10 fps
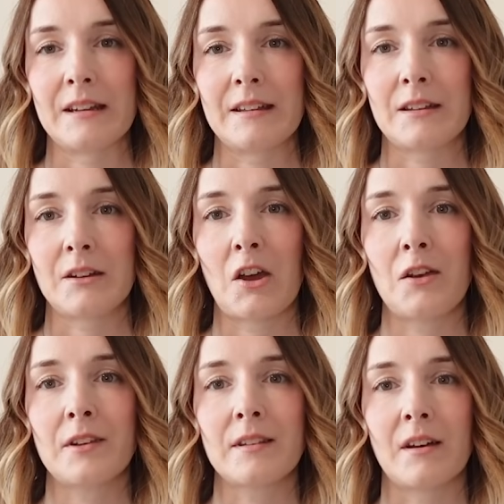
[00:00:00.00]
It's an
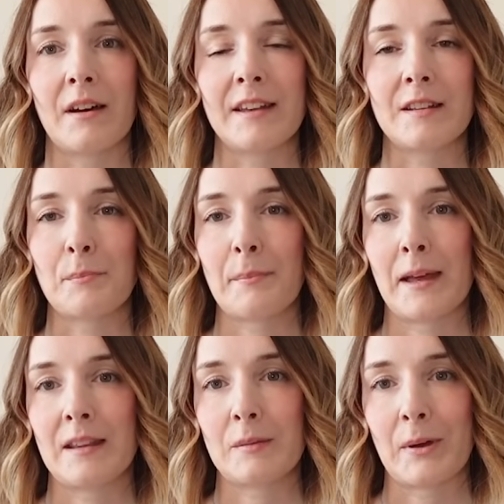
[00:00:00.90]
oversized
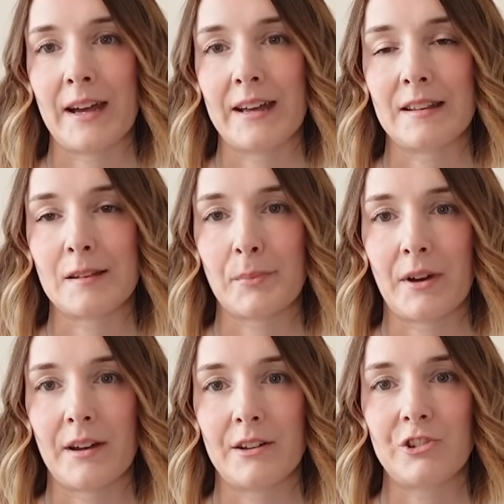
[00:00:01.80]
menswear
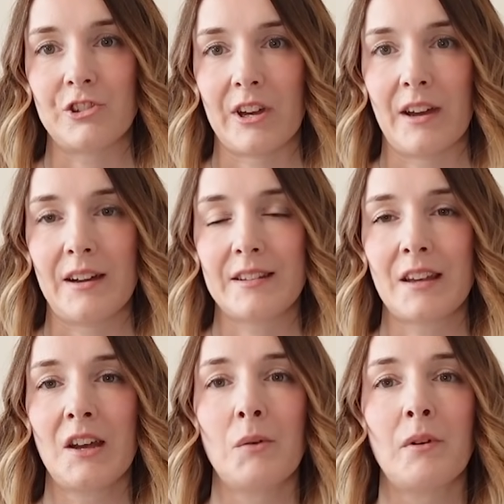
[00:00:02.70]
inspired shirt
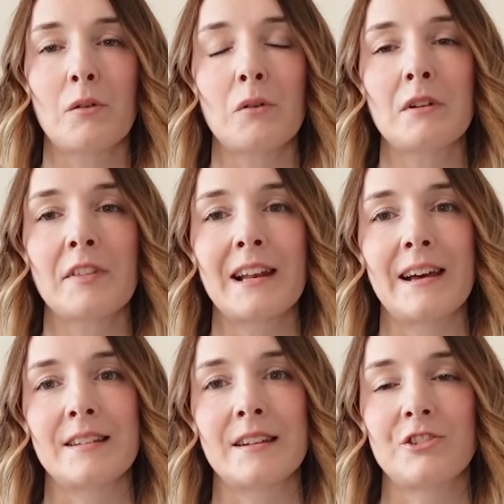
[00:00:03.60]
with all of the
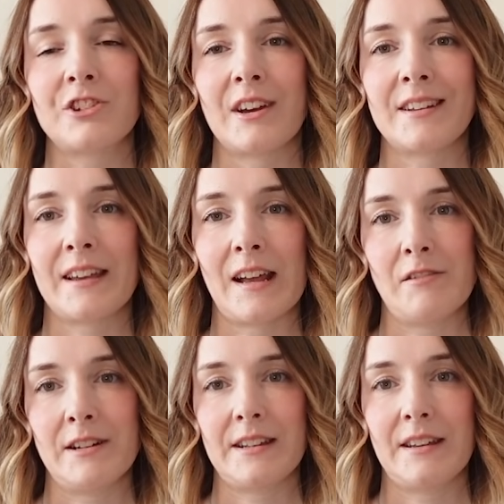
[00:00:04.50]
classic shirt
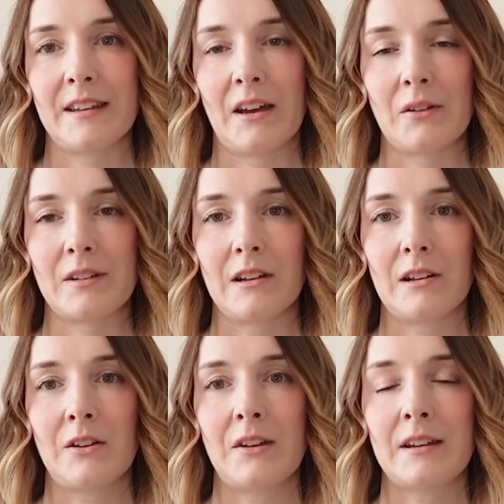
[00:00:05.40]
tailoring details
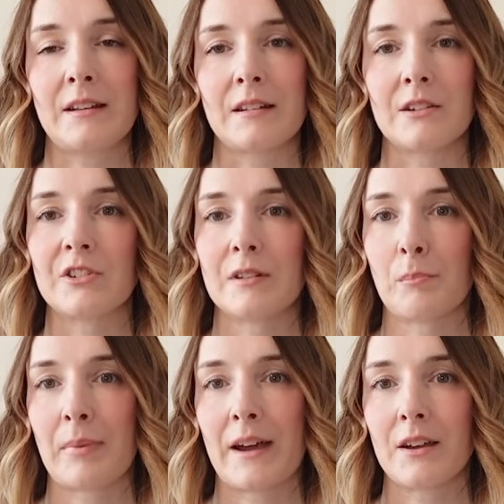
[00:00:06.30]
included, such as a
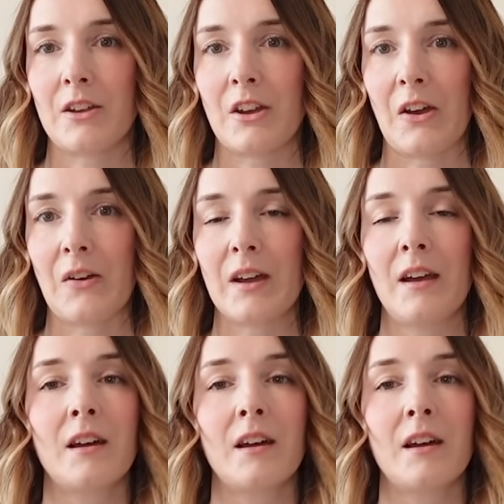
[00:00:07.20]
back yoke,